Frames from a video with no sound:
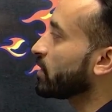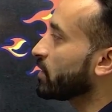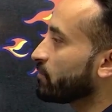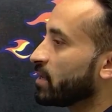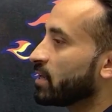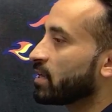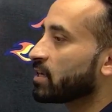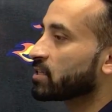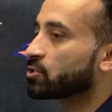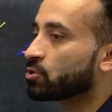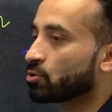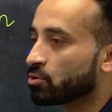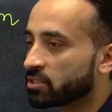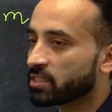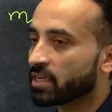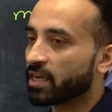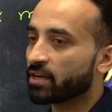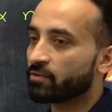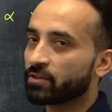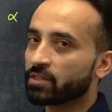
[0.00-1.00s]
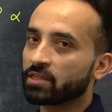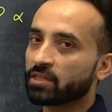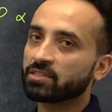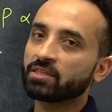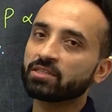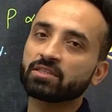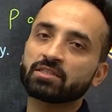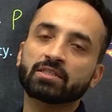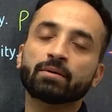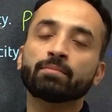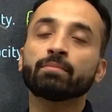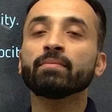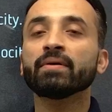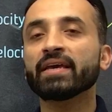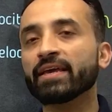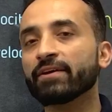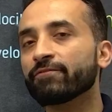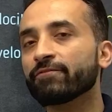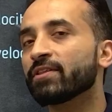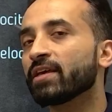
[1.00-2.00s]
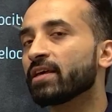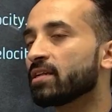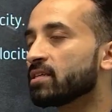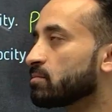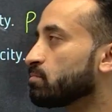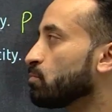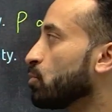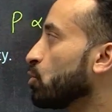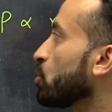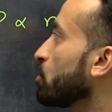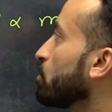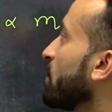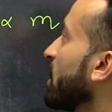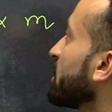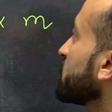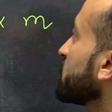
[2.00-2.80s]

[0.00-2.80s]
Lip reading: will associate with the system if there is more mass?